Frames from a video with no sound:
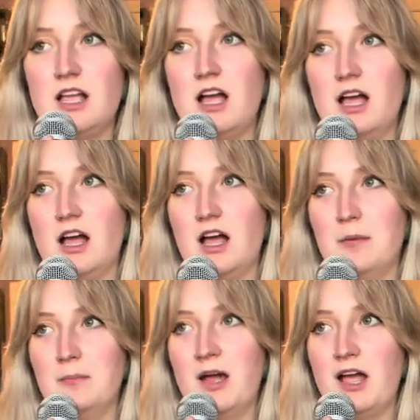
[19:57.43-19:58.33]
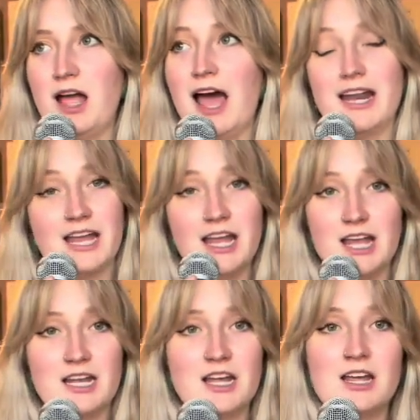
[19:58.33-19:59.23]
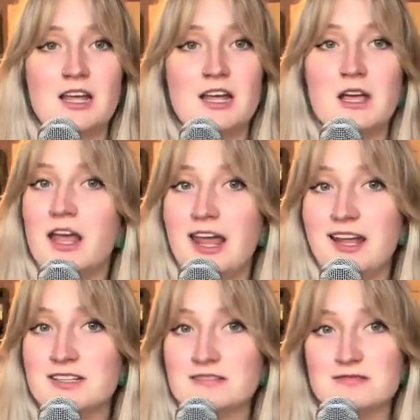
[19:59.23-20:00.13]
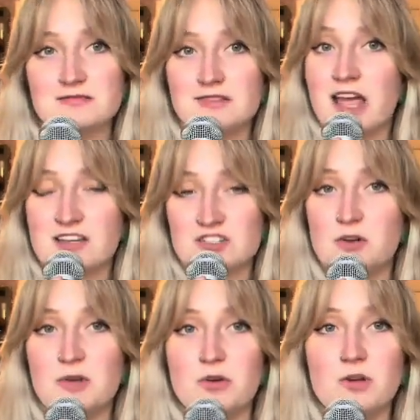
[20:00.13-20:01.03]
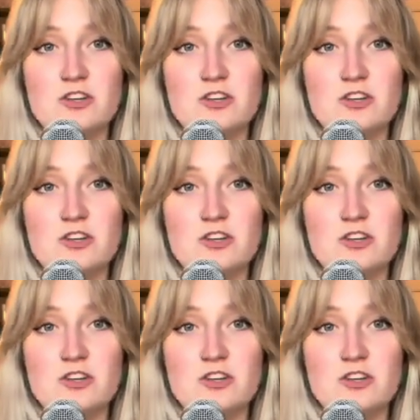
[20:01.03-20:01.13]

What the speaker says: And again, in SW in